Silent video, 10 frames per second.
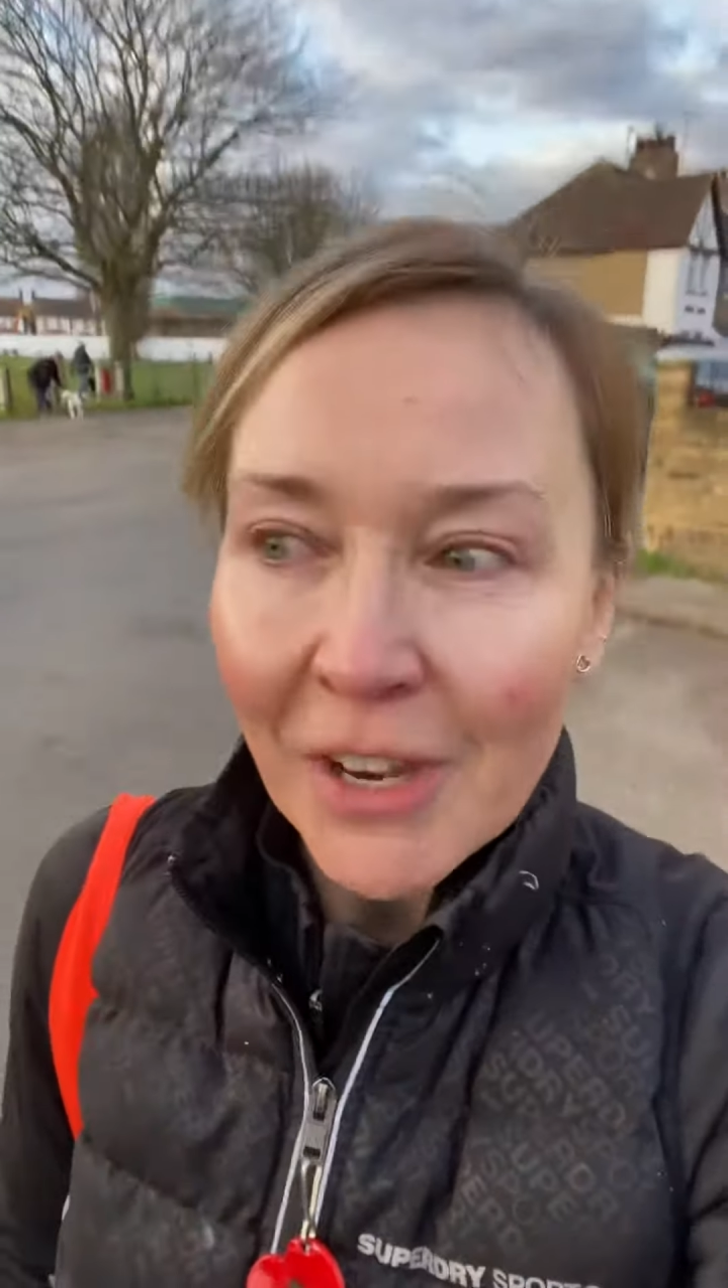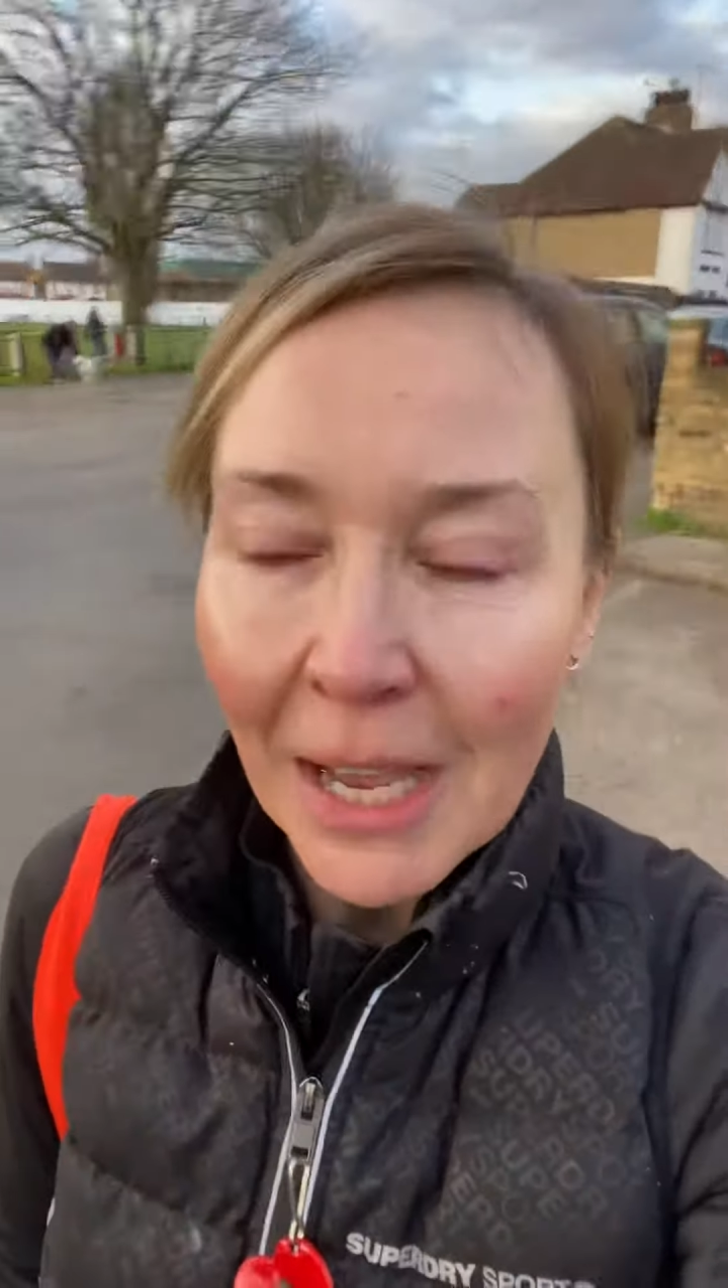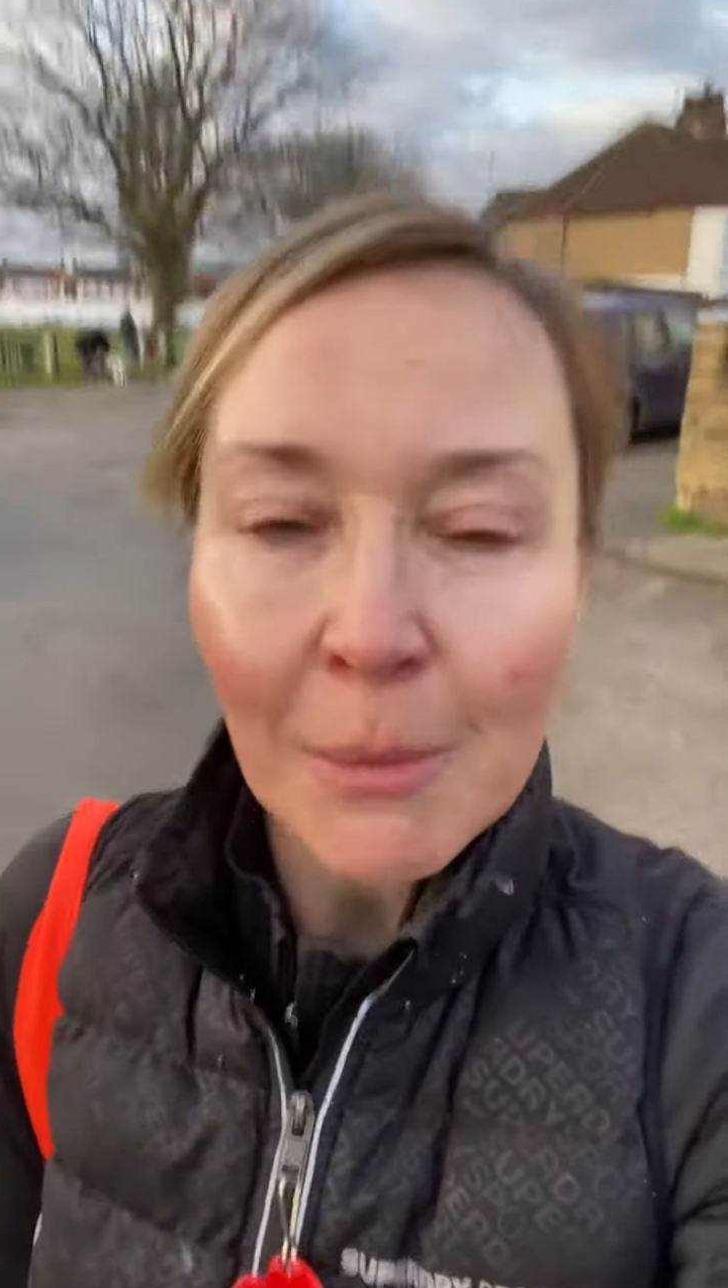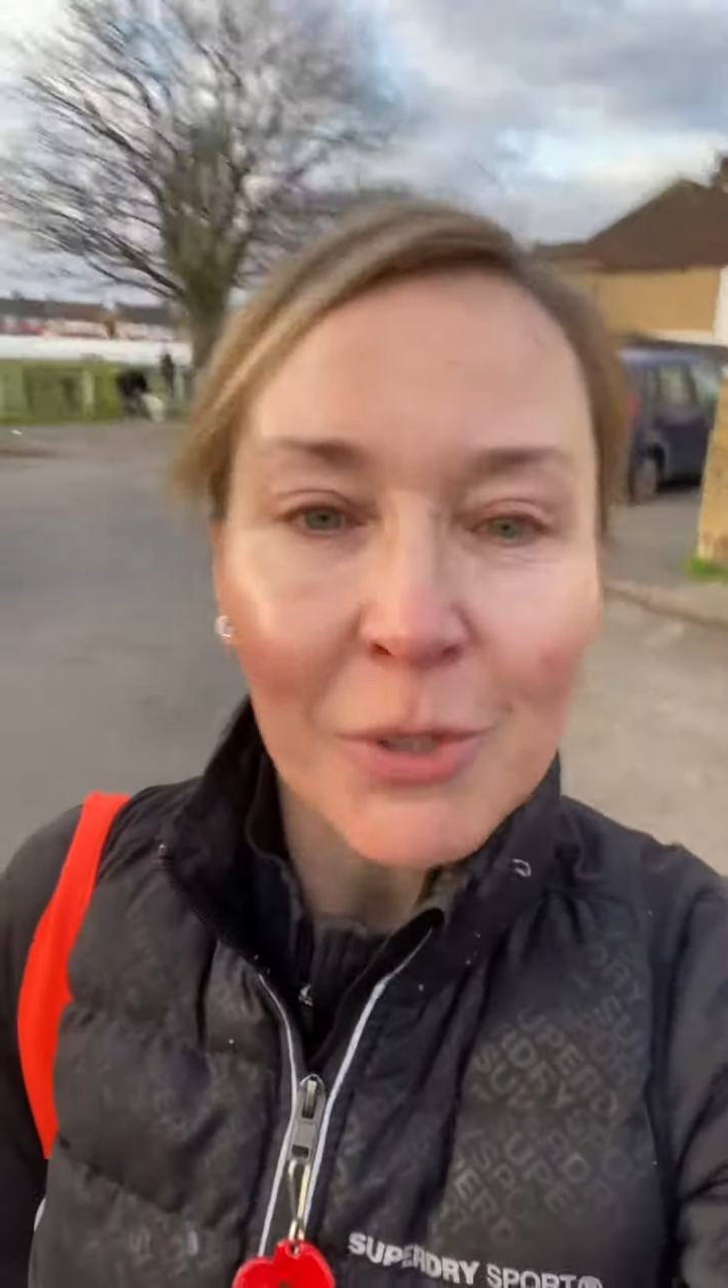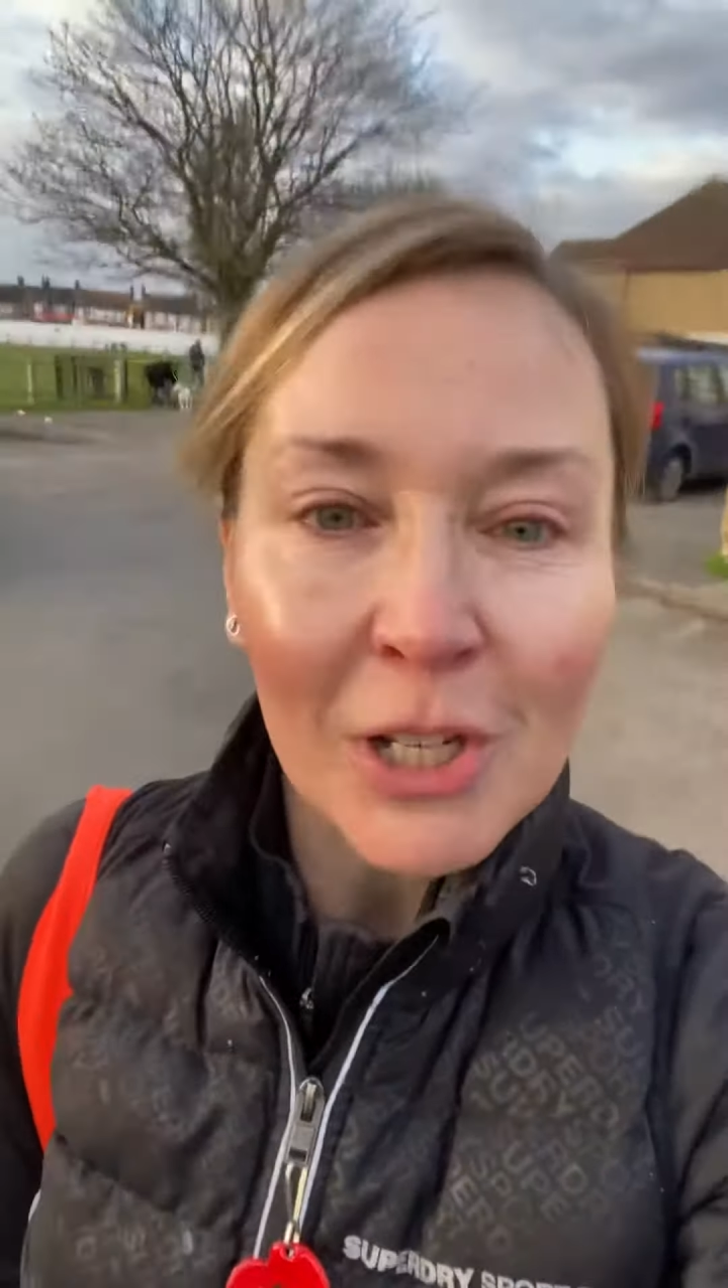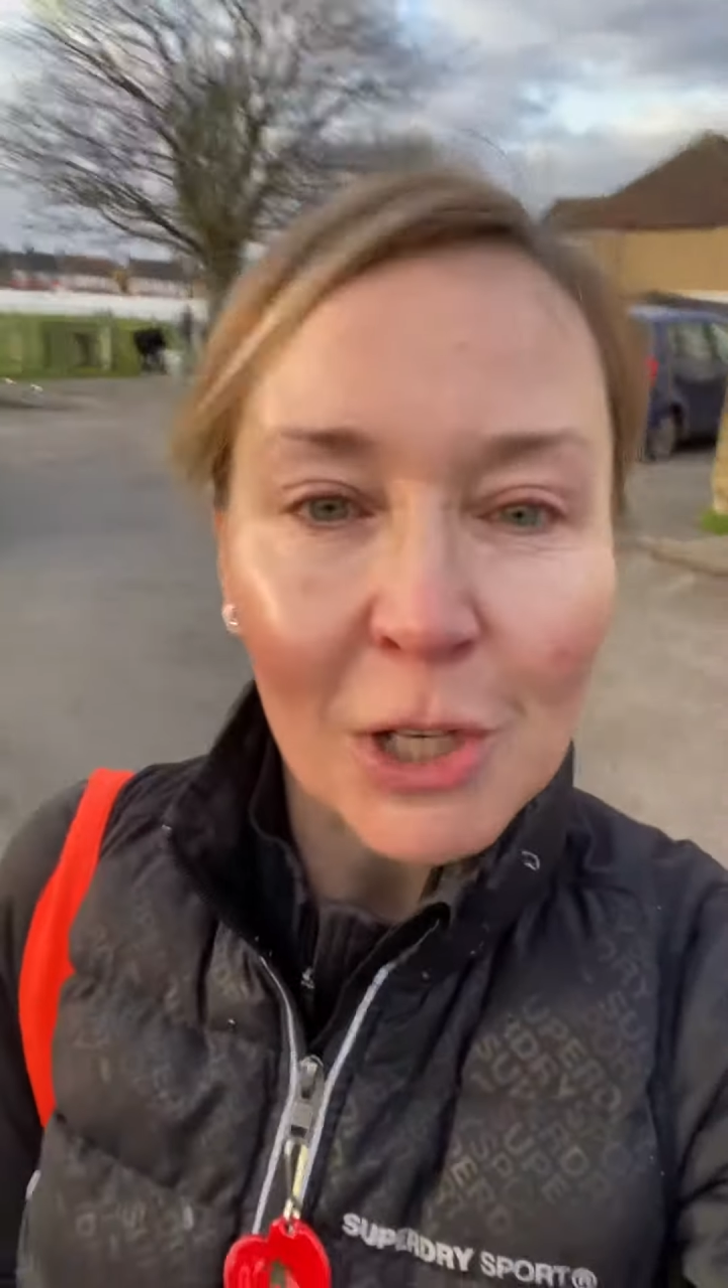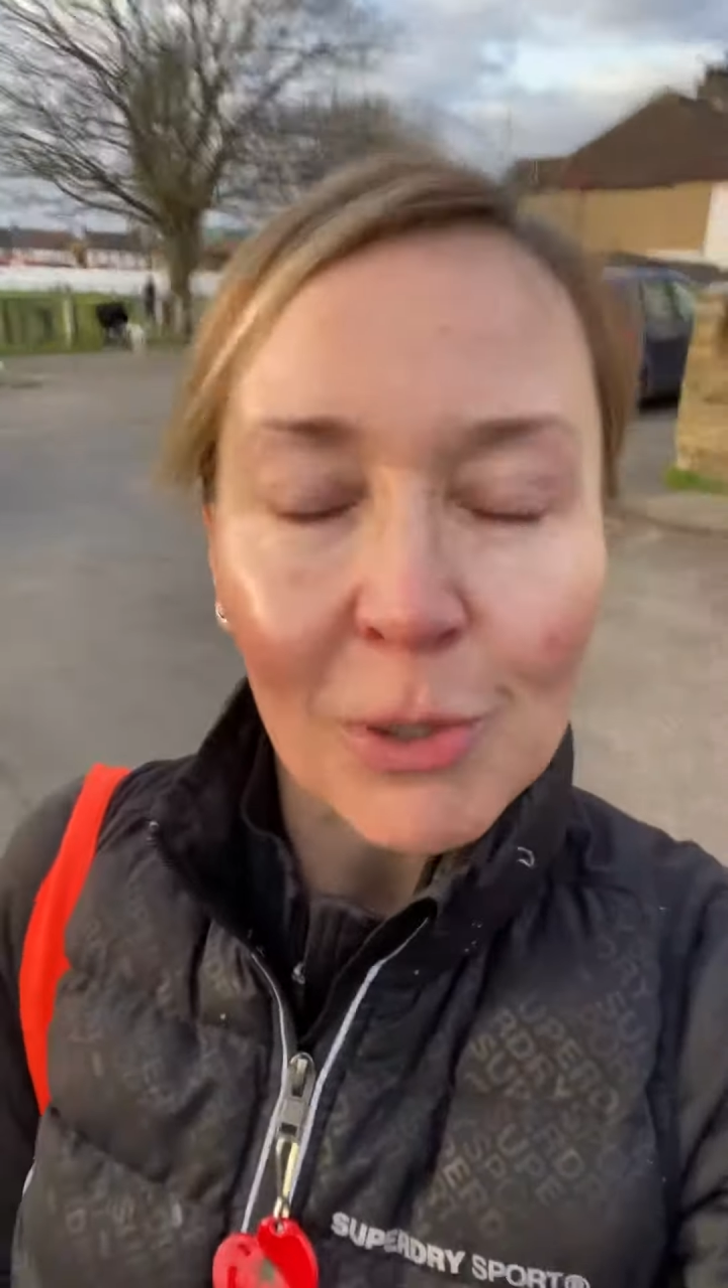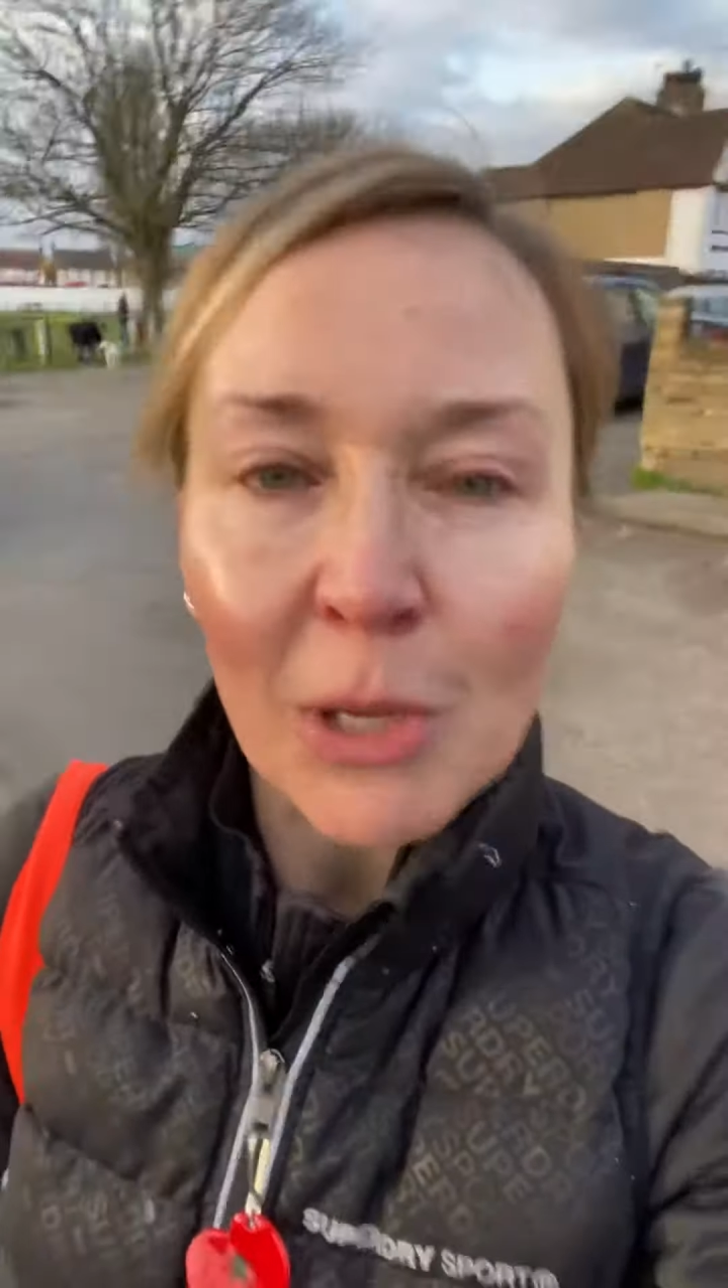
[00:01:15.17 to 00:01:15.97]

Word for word: absolutely